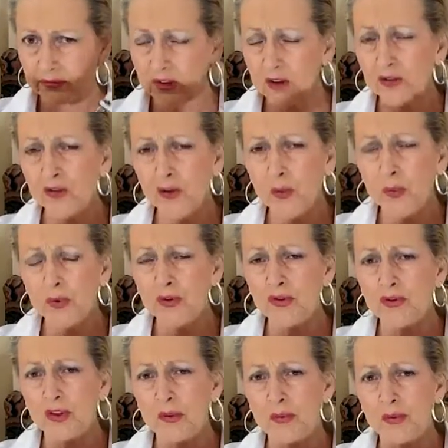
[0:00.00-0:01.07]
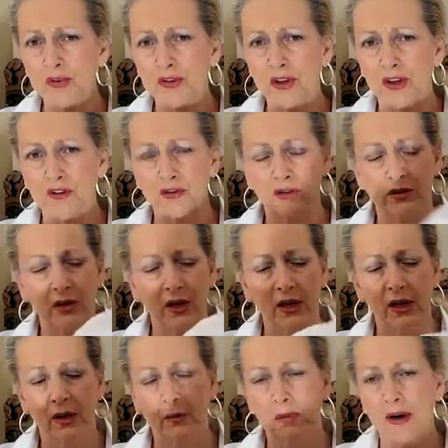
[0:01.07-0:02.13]
super sun protection,
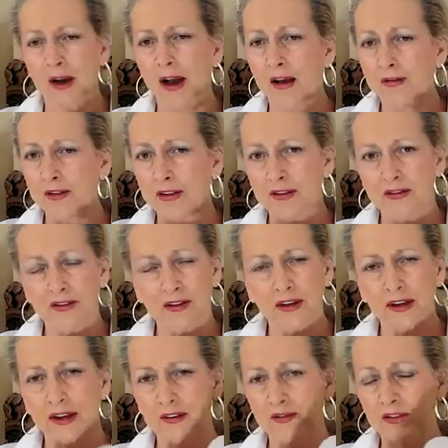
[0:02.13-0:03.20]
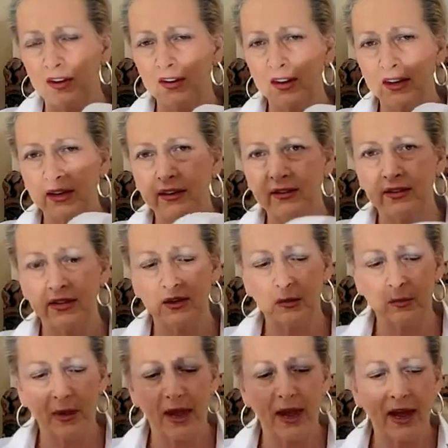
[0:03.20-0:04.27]
but obviously very easy to
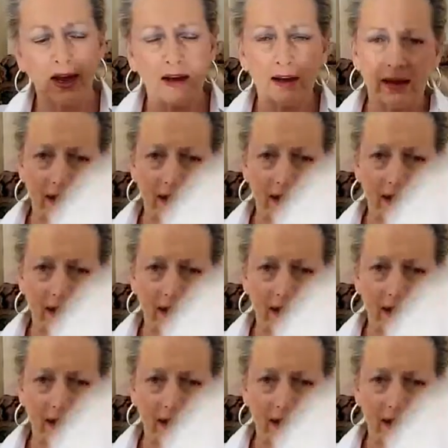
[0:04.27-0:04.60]
pack,